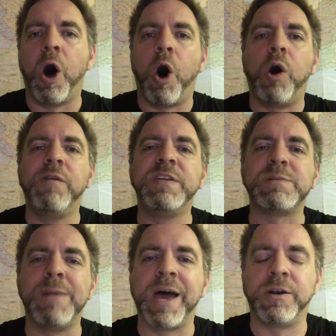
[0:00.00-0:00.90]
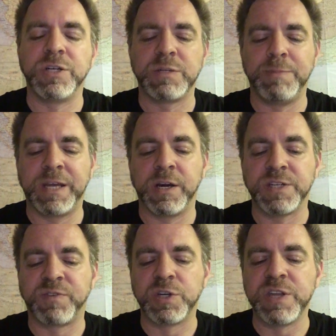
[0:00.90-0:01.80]
All of this matters
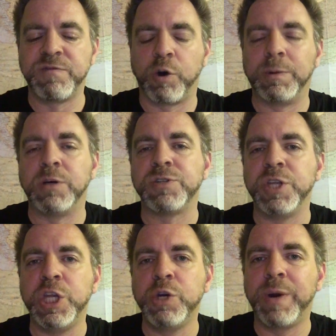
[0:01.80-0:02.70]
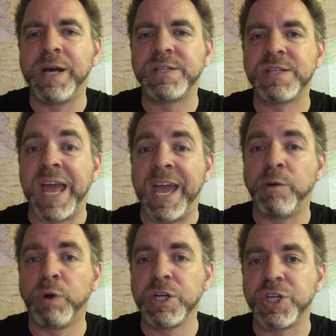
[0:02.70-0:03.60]
because, first and foremost, the US
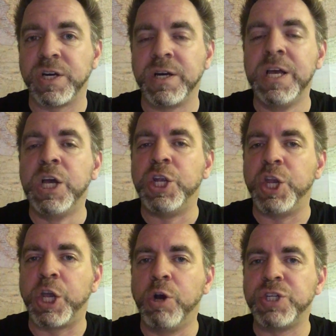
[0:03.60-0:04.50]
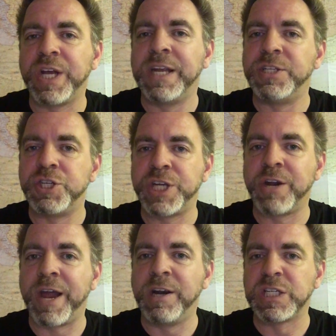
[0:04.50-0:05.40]
and Russia negotiated to
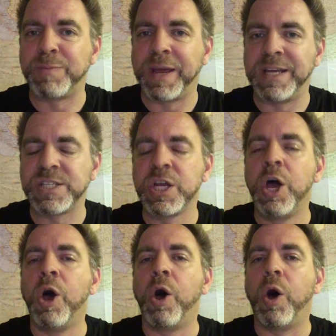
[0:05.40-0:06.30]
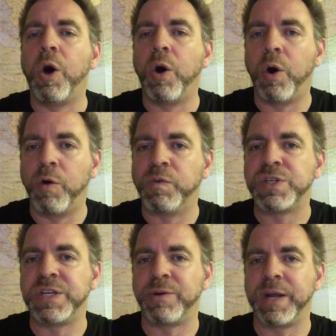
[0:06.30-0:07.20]
share airspace over
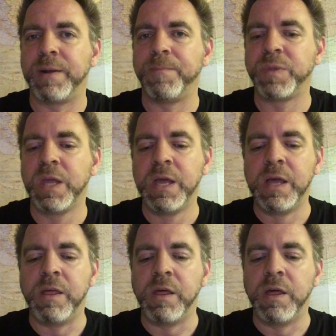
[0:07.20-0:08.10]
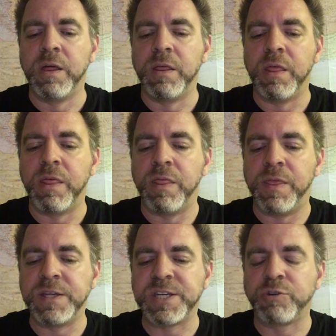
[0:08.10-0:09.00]
Syria.
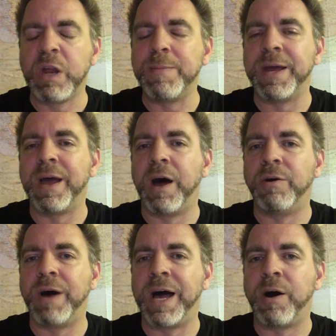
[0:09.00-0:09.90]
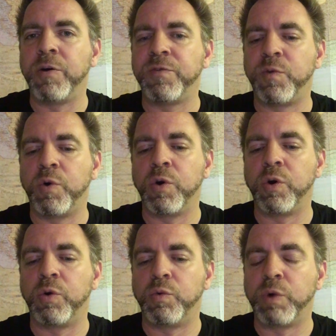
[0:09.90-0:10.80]
This agreement allowed
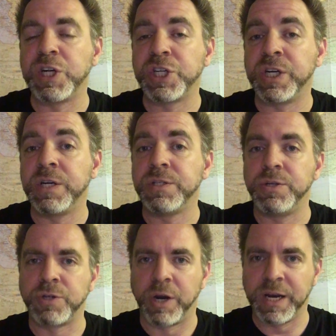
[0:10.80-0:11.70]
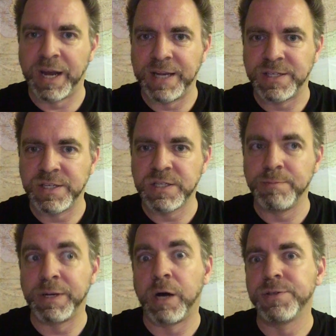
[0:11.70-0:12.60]
for Russia to target ISIS,
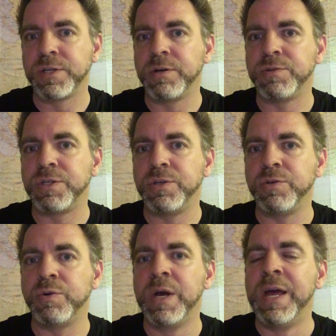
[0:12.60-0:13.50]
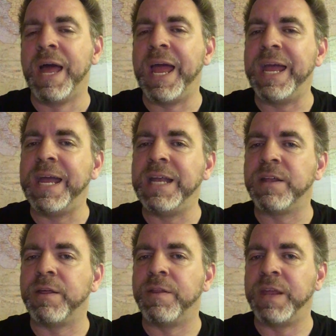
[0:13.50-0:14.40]
but also to
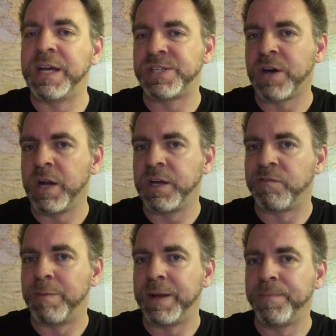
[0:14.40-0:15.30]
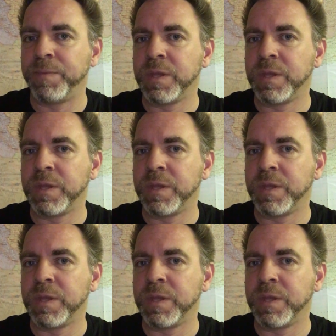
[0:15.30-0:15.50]
aid the Assad government,